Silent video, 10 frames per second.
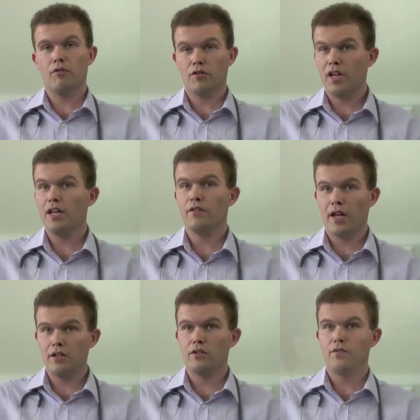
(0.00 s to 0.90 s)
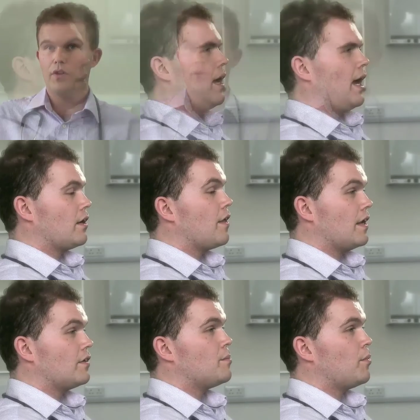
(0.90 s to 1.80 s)
received at interview. And I
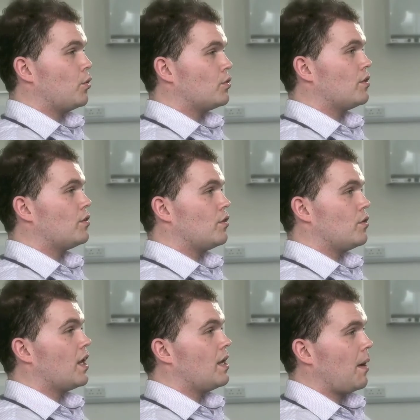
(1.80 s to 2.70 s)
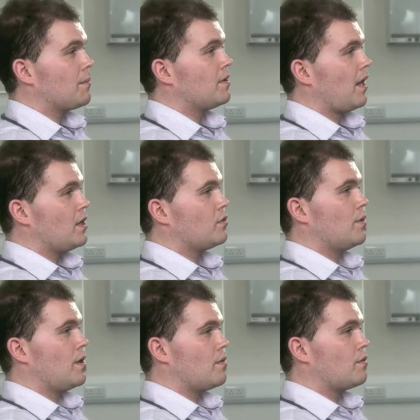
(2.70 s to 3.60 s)
think it's important to keep up to date
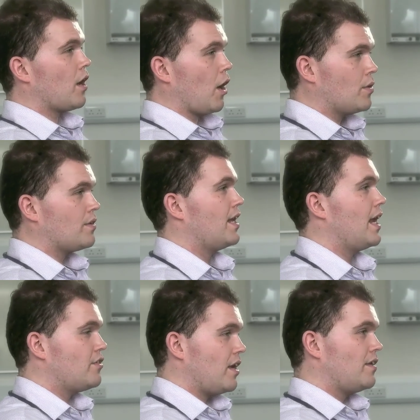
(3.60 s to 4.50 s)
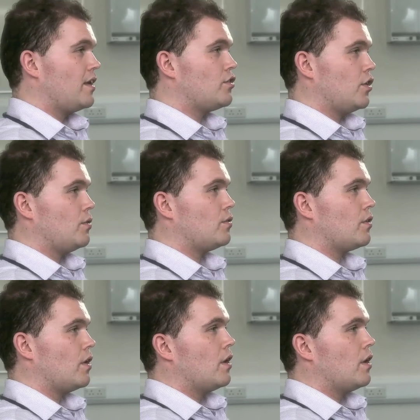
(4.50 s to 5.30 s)
with current NHS issues.